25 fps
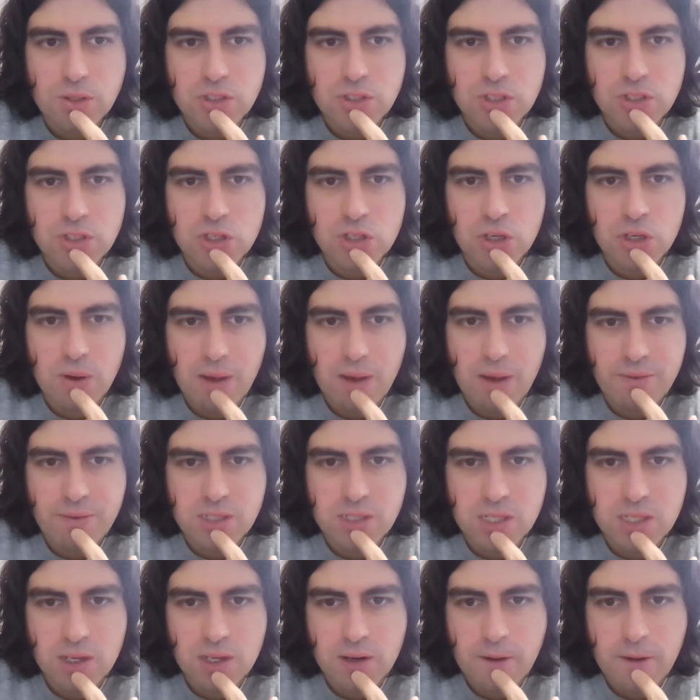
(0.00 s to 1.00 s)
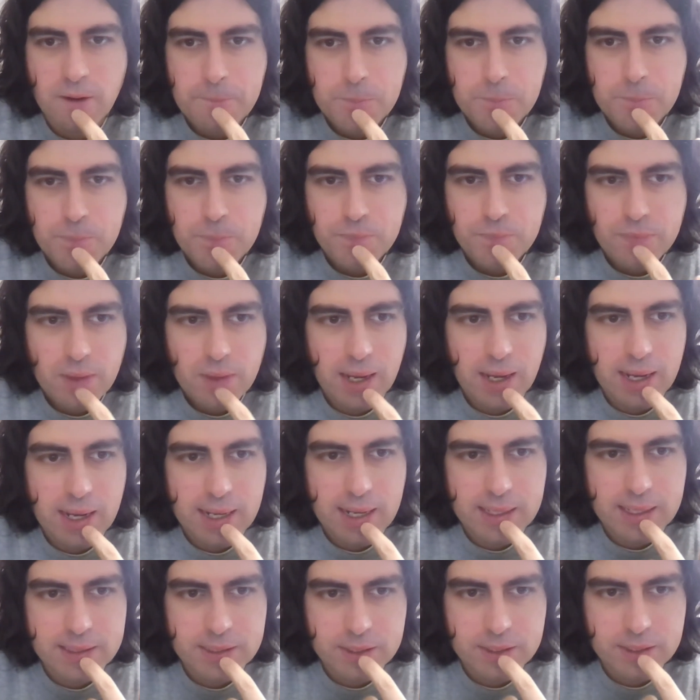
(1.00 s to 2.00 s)
to sue Everton.
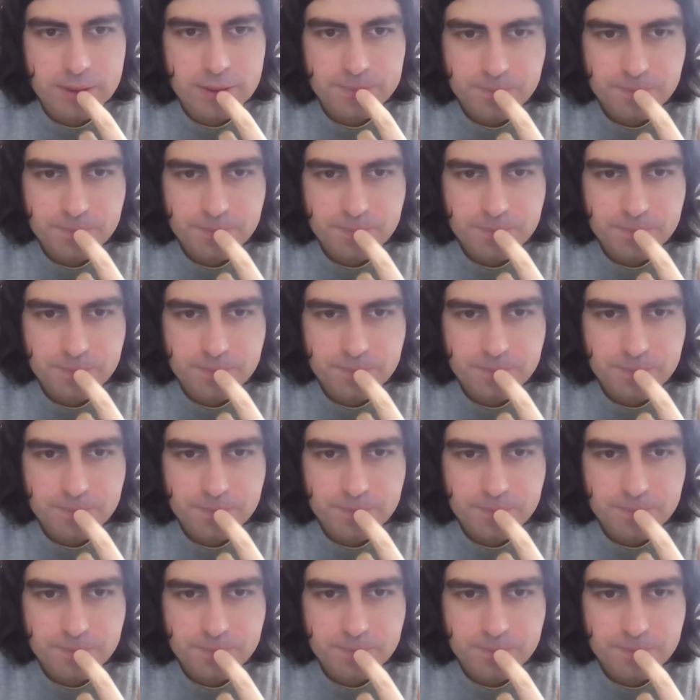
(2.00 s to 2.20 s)
And